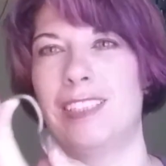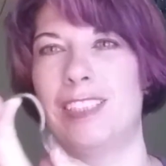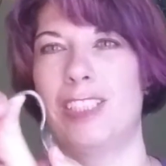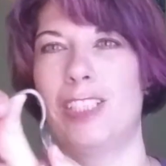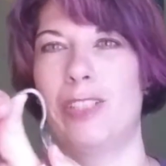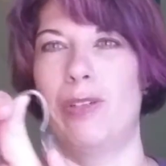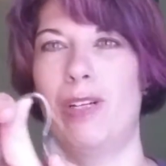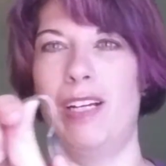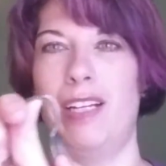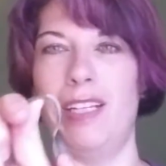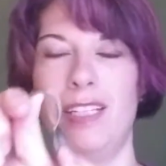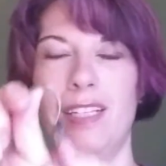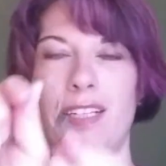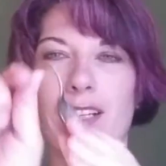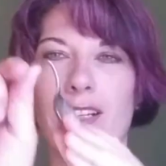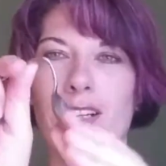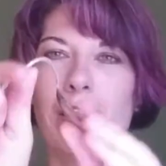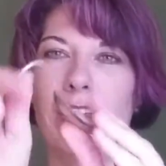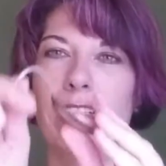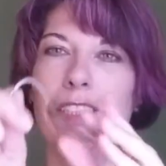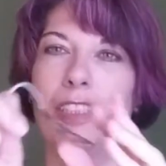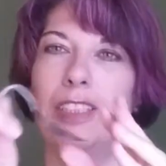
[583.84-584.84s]
So I
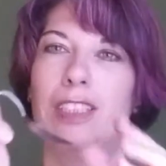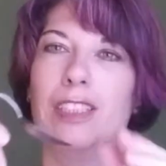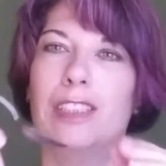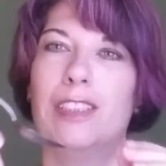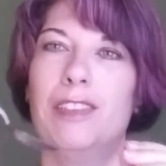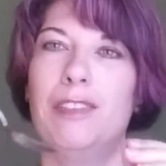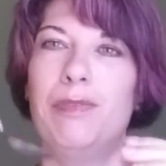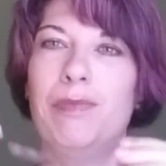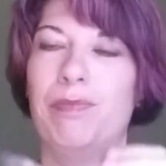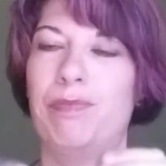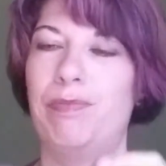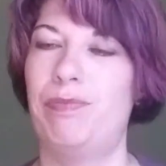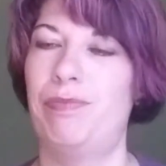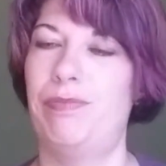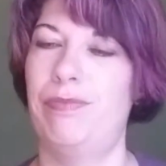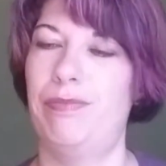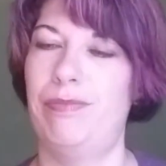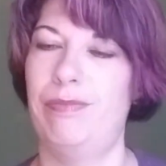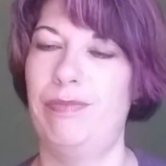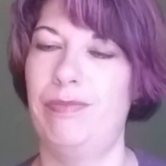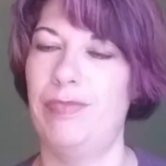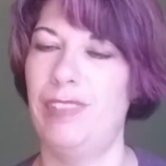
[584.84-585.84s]
encourage you,
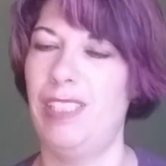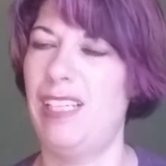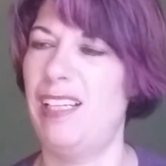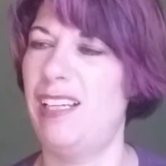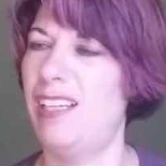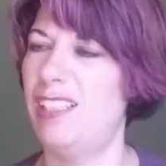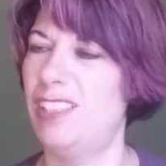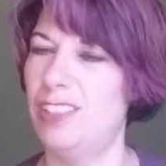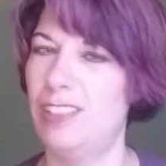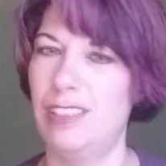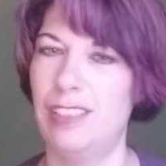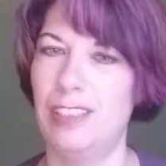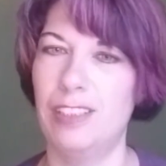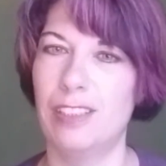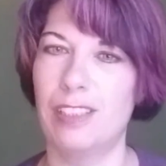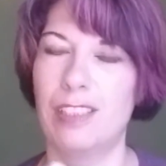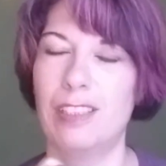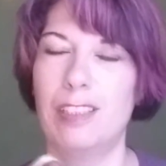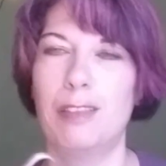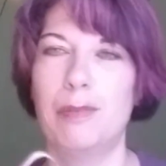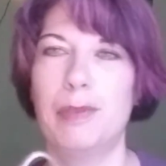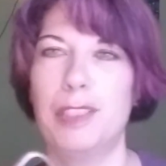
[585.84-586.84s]
that actually
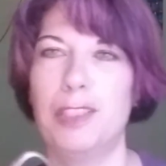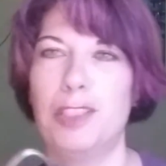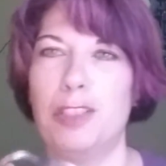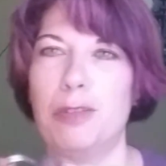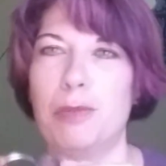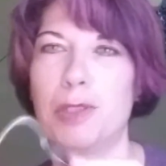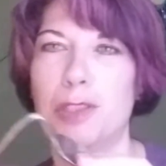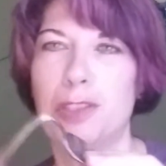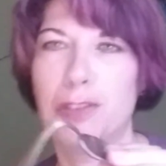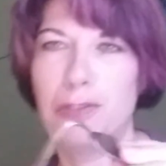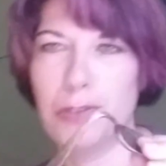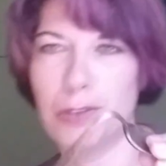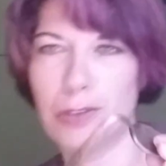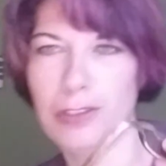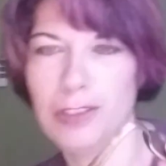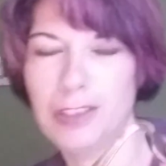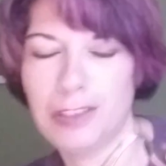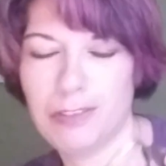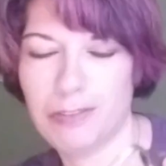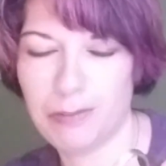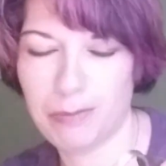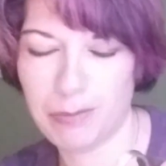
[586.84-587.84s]
took a little bit too much
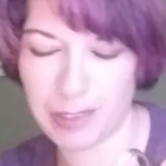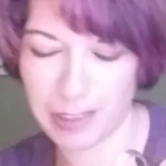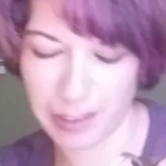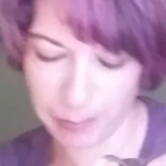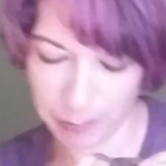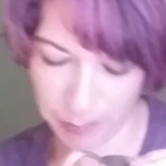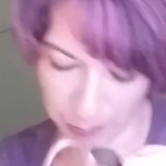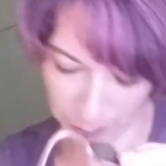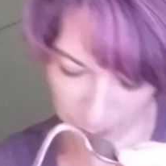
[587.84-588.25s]
force for me